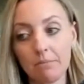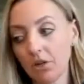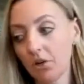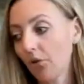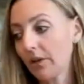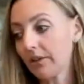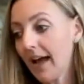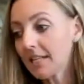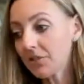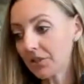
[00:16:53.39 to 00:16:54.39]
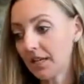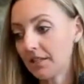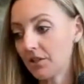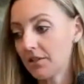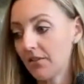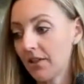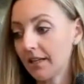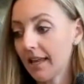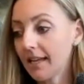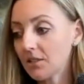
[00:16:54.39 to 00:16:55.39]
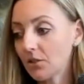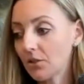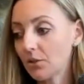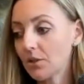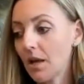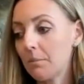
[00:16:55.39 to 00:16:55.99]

but it only lasts for 10 years and then it cancels,